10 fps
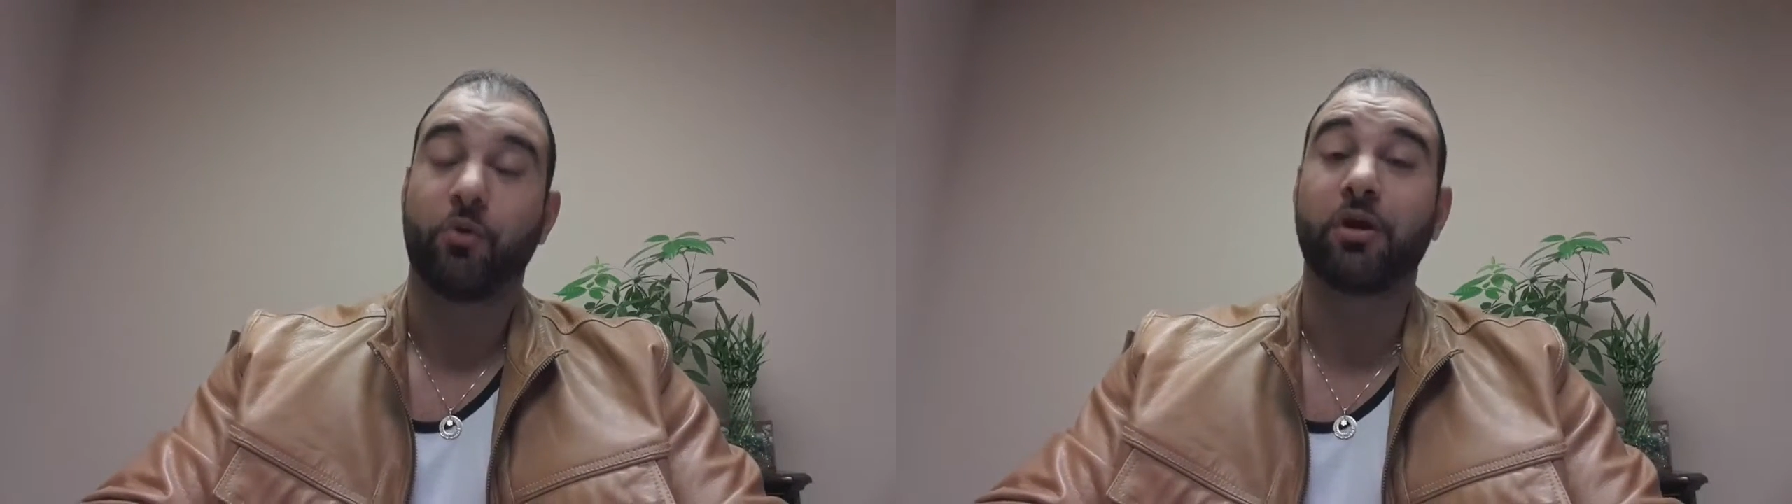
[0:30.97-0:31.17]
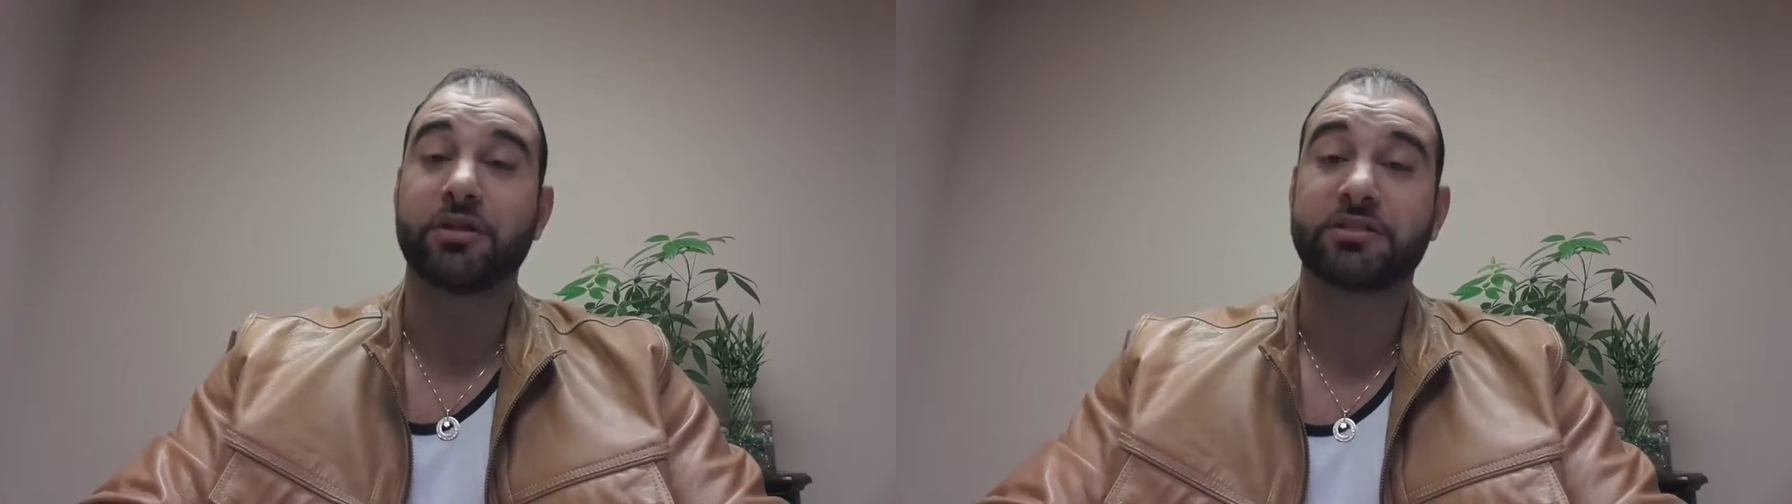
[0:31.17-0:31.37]

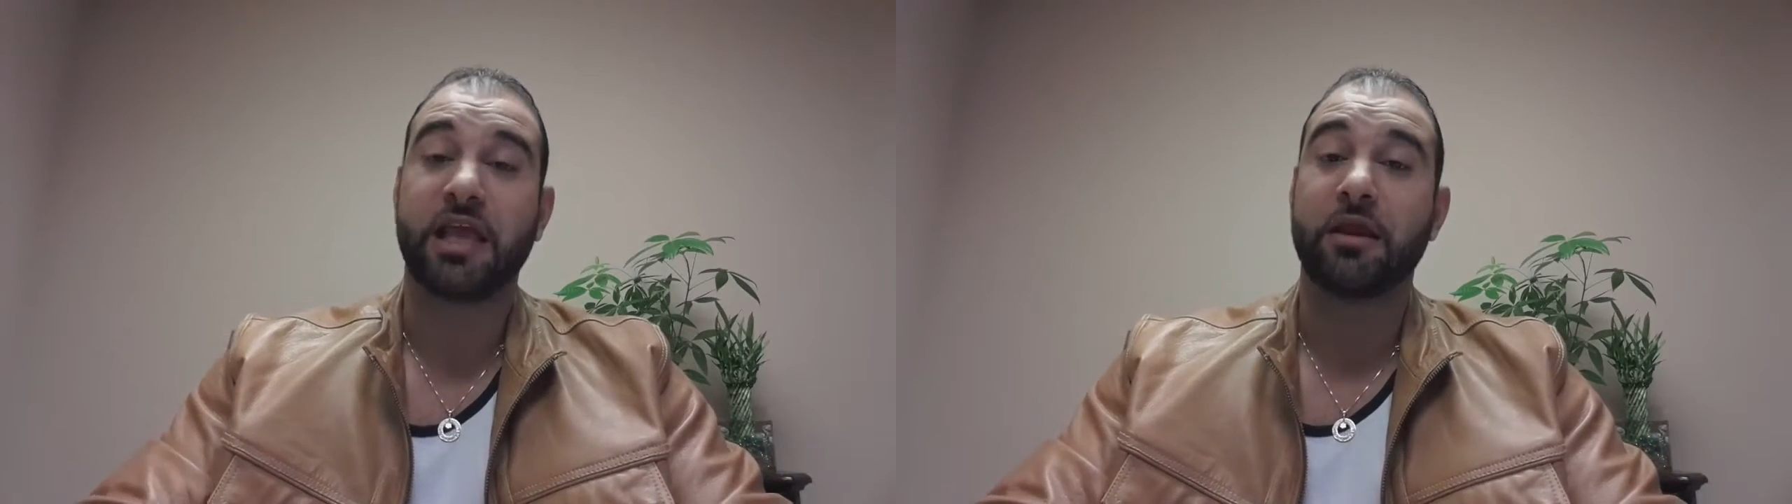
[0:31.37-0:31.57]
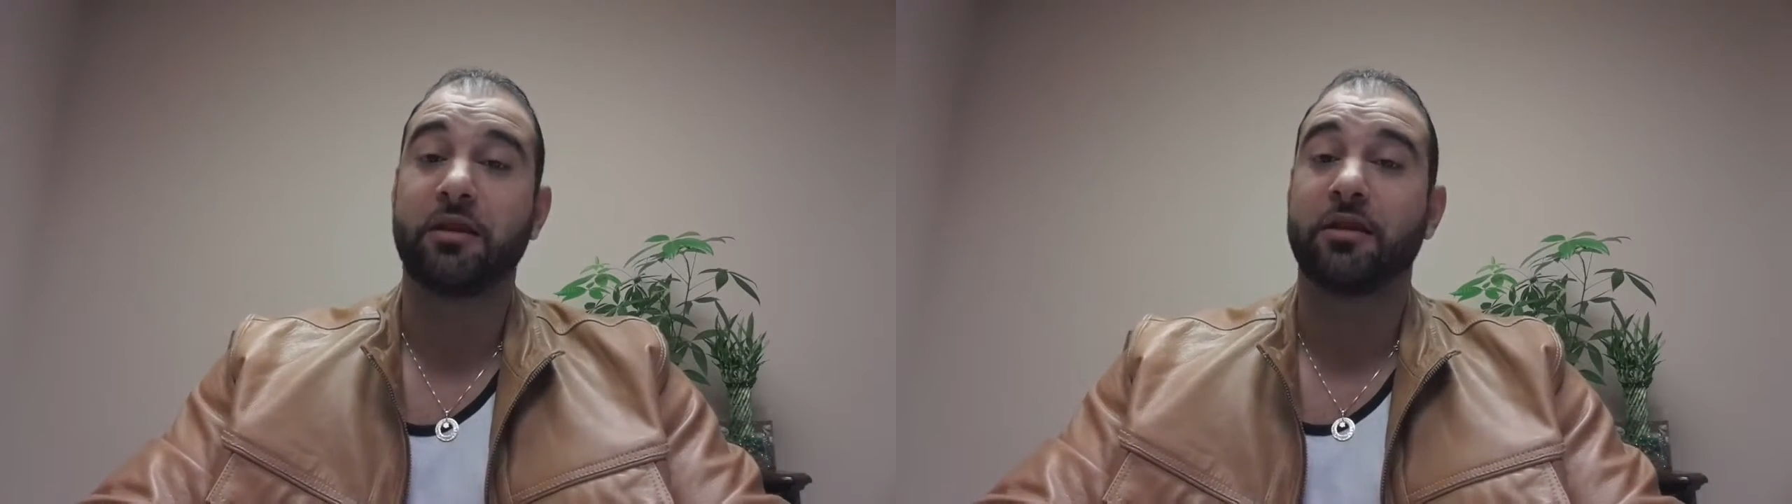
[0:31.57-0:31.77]
real
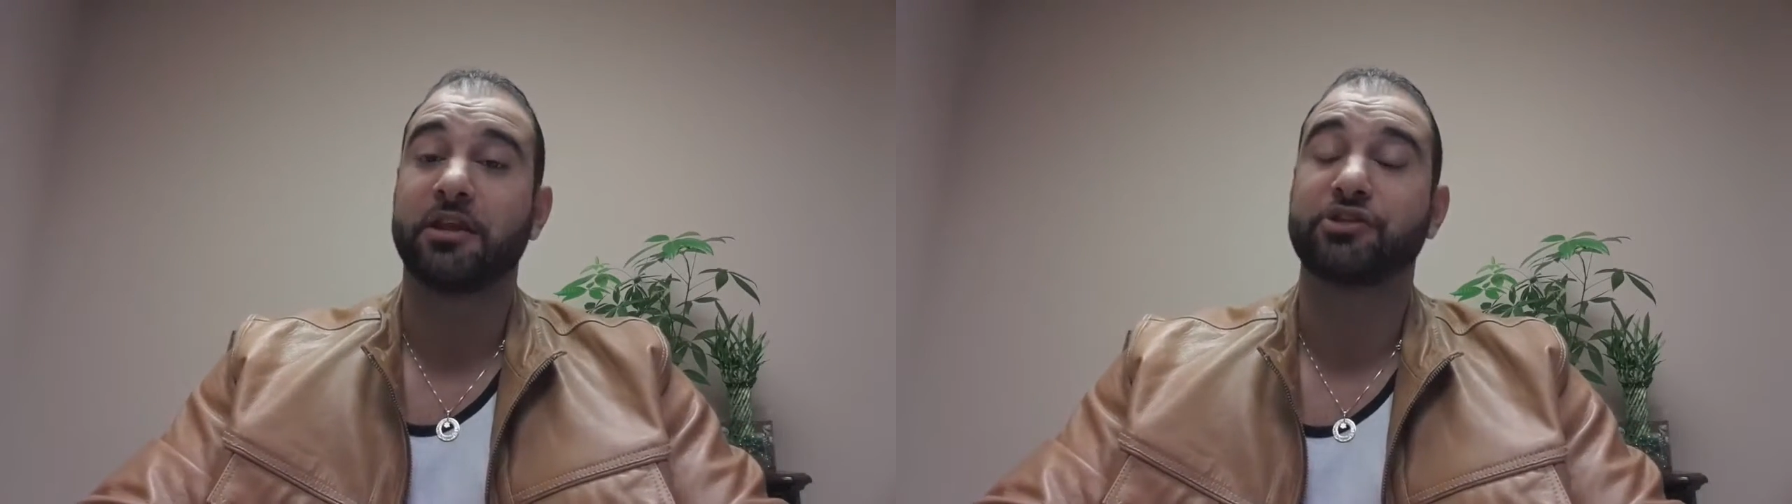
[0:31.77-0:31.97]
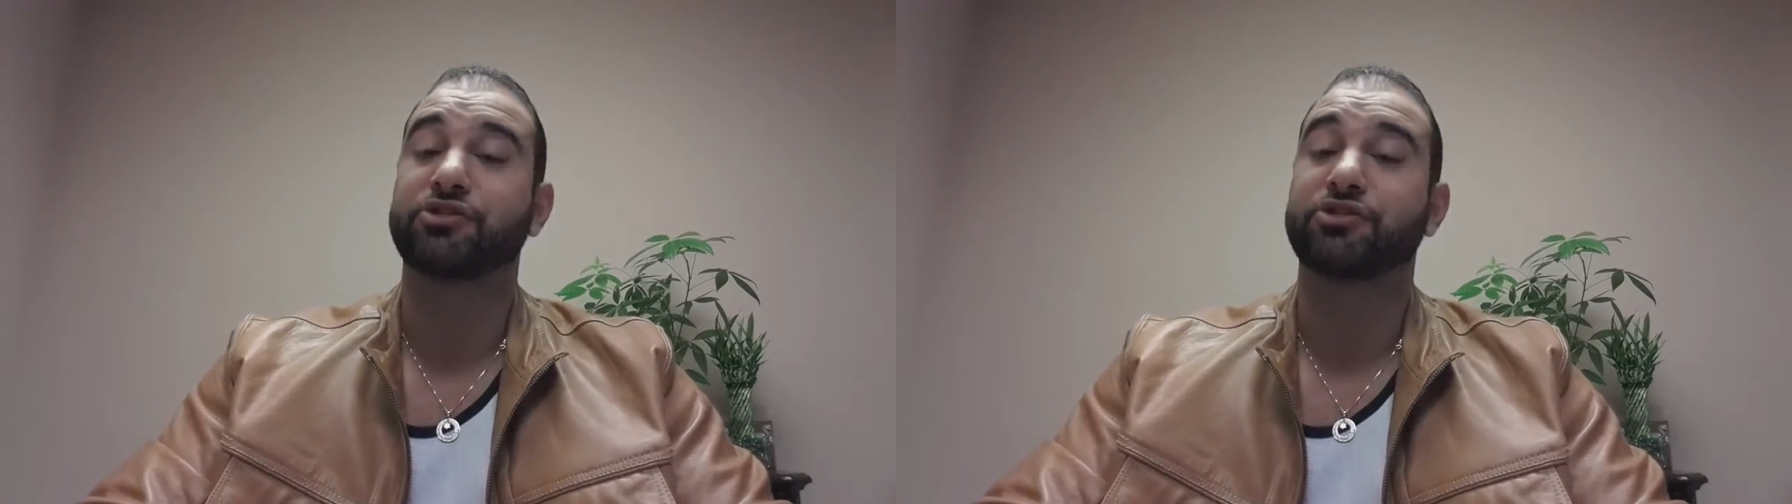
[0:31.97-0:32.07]
estate is